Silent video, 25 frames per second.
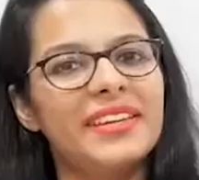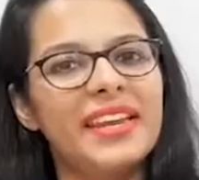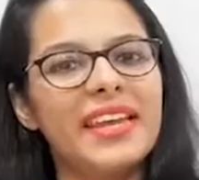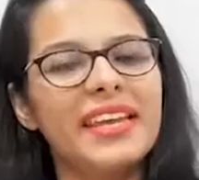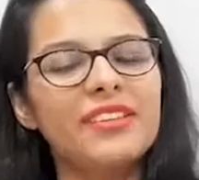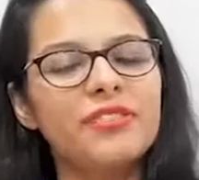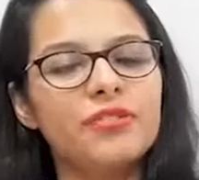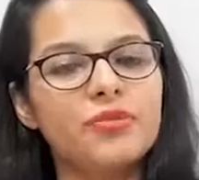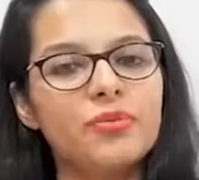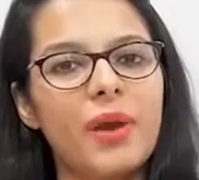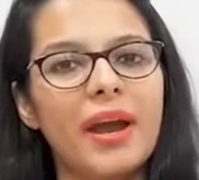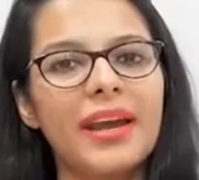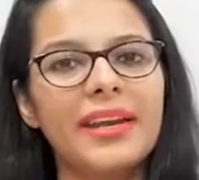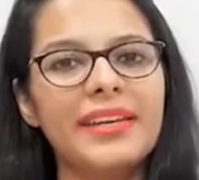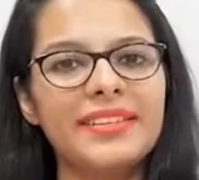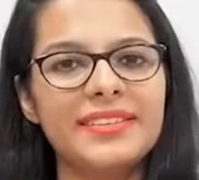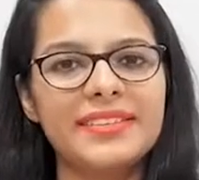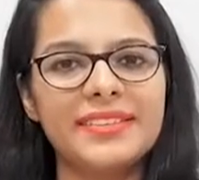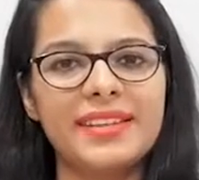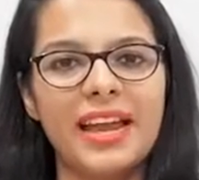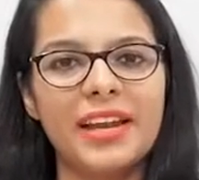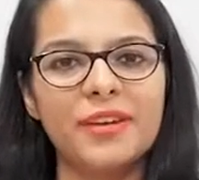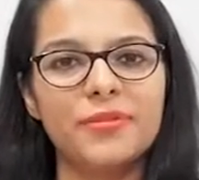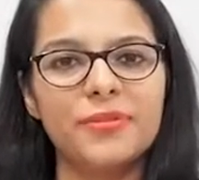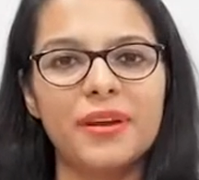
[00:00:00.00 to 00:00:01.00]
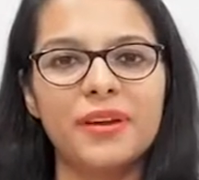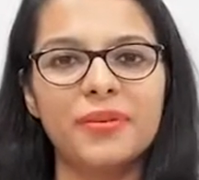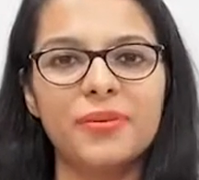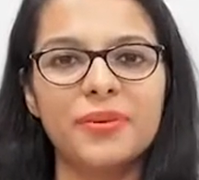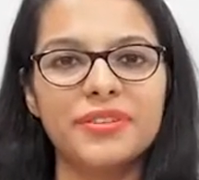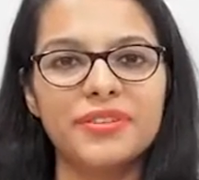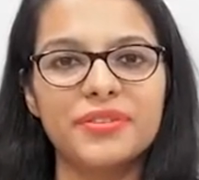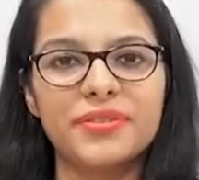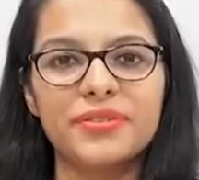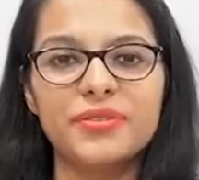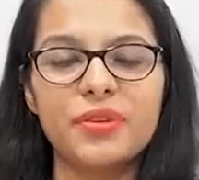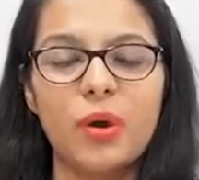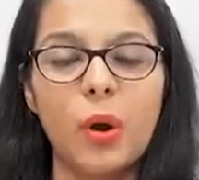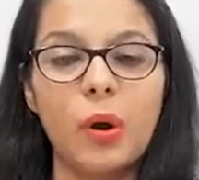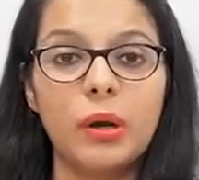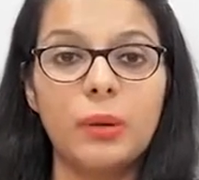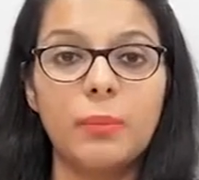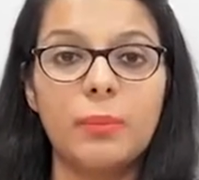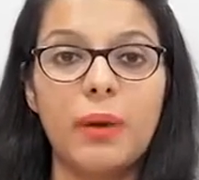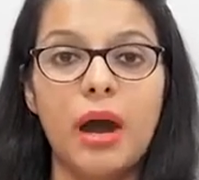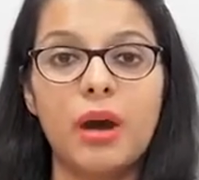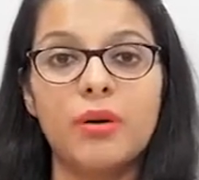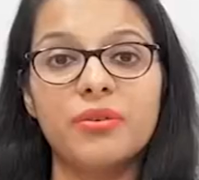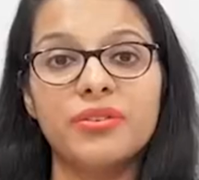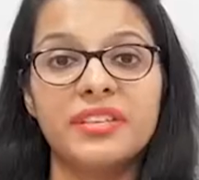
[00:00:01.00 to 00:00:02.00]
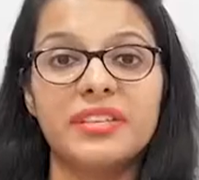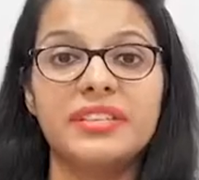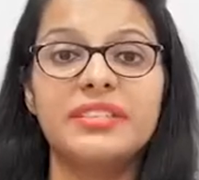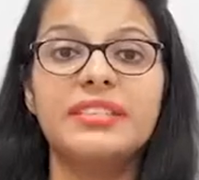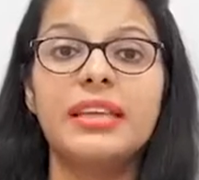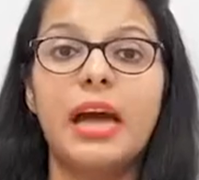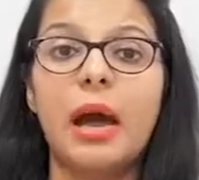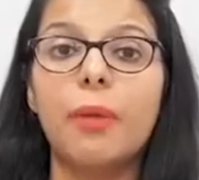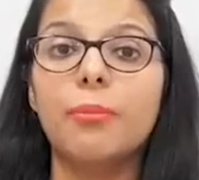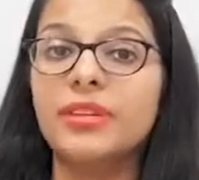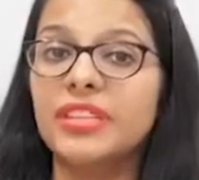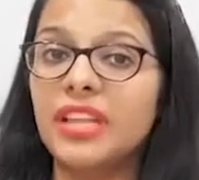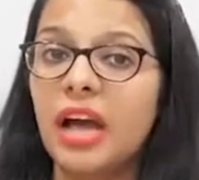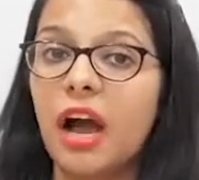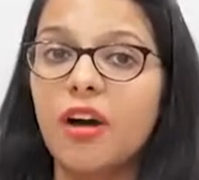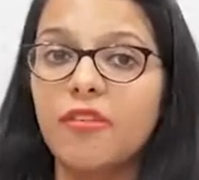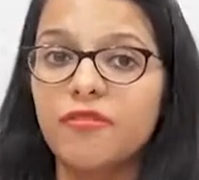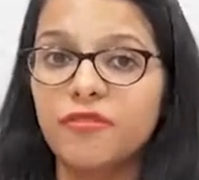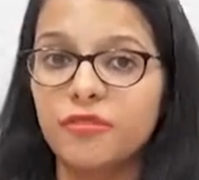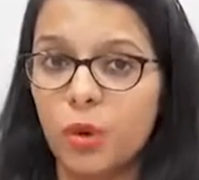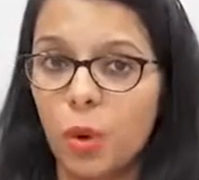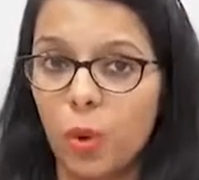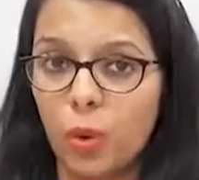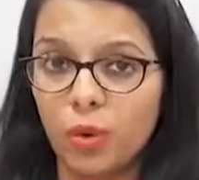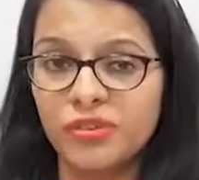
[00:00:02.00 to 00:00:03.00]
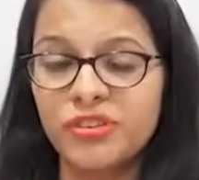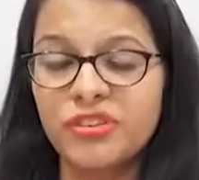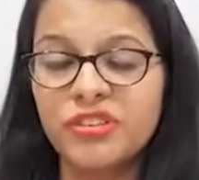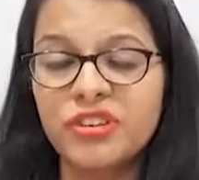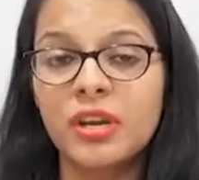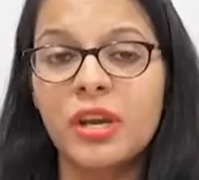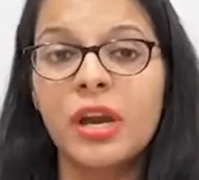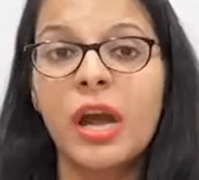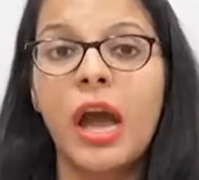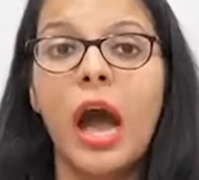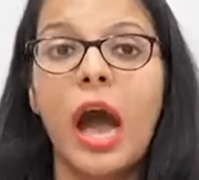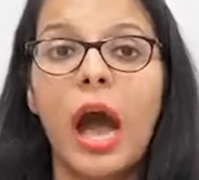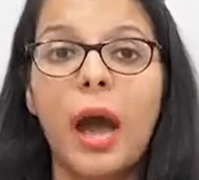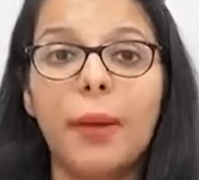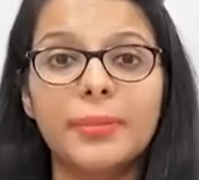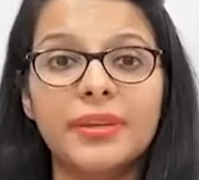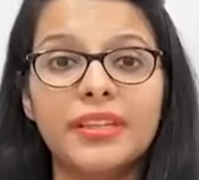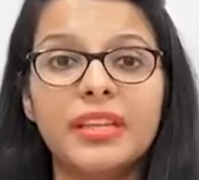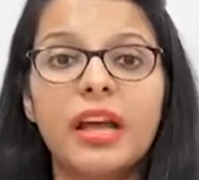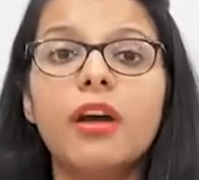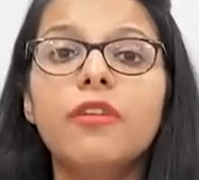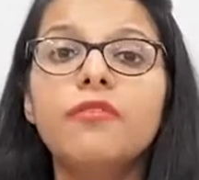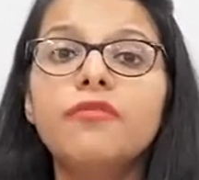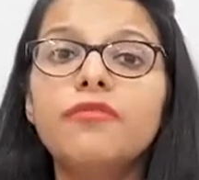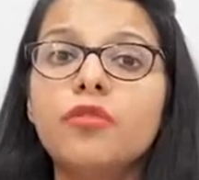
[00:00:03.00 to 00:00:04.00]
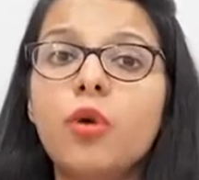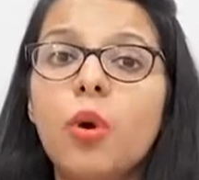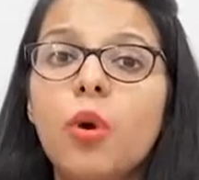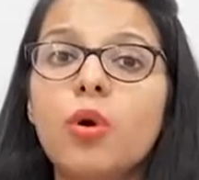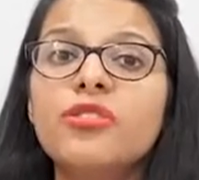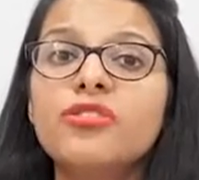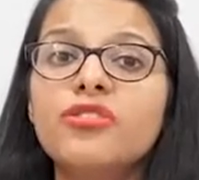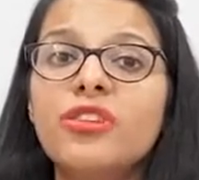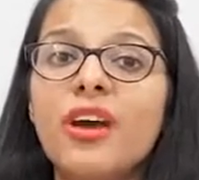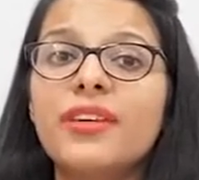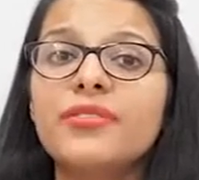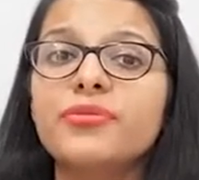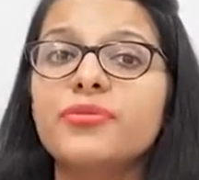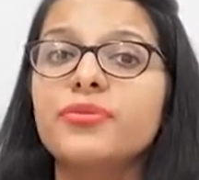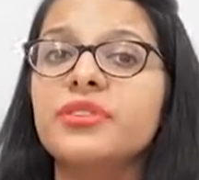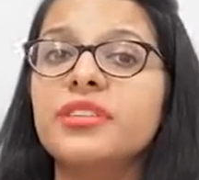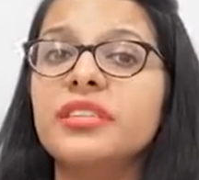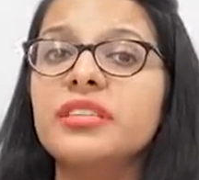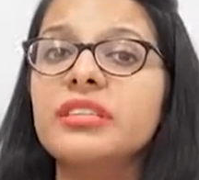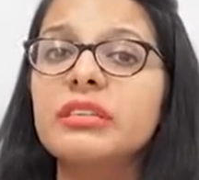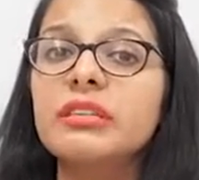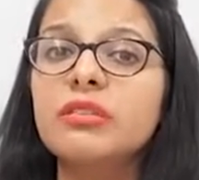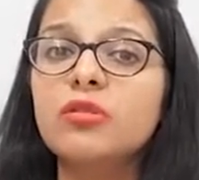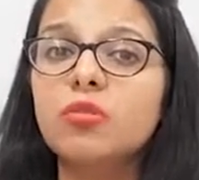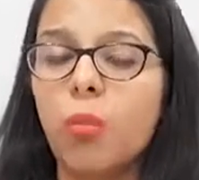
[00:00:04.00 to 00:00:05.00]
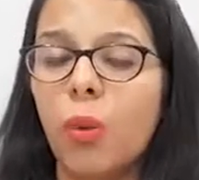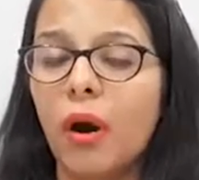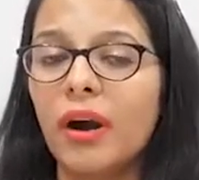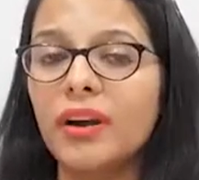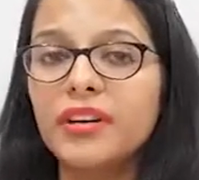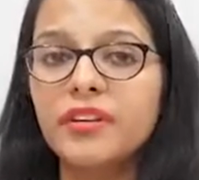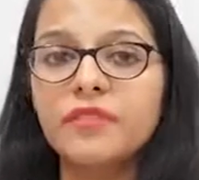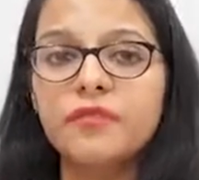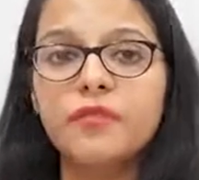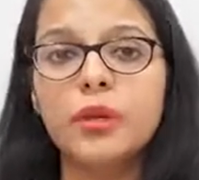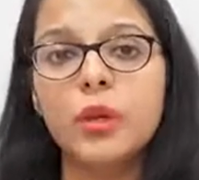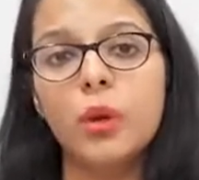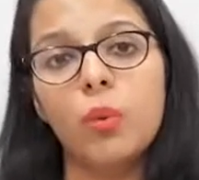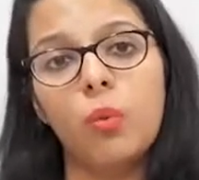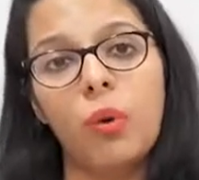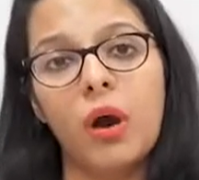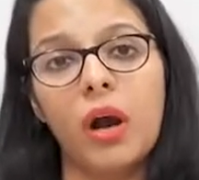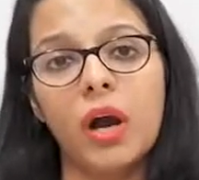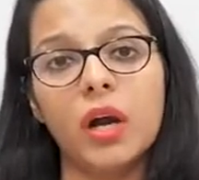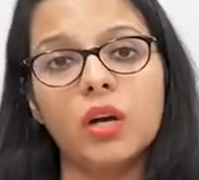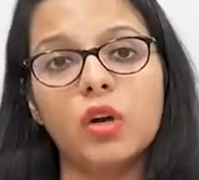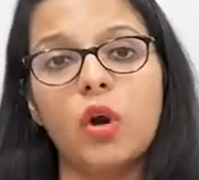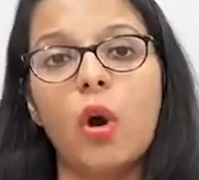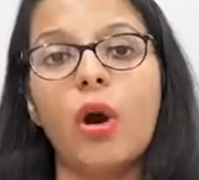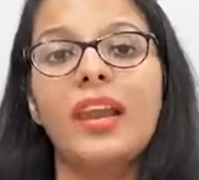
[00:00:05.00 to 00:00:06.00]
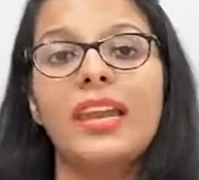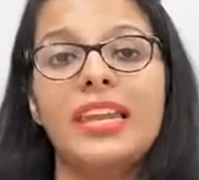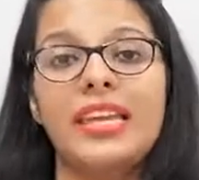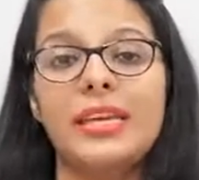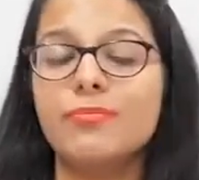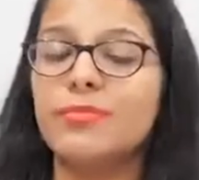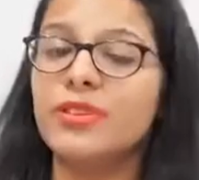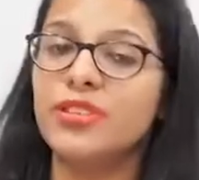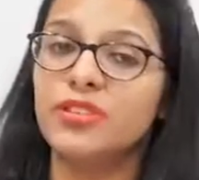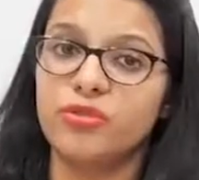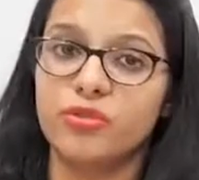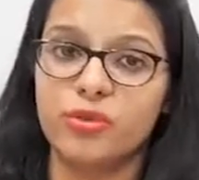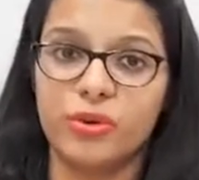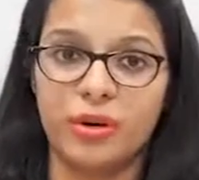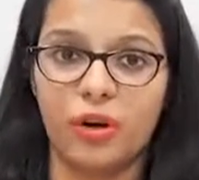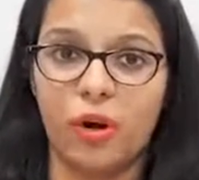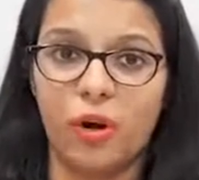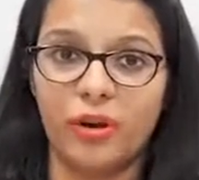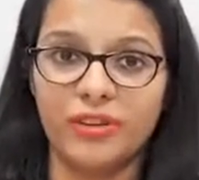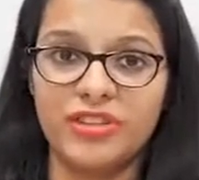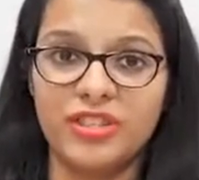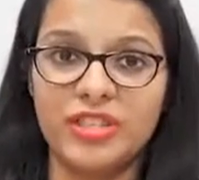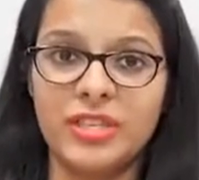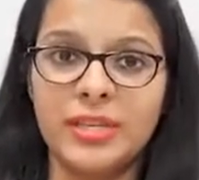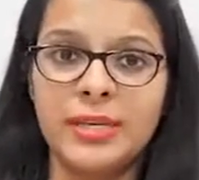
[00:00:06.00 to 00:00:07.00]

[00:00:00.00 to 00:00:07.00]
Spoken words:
The next writer that we are going to talk about is Amitav Ghosh. Amitav Ghosh has written this wonderful work called Abyss Trilogy.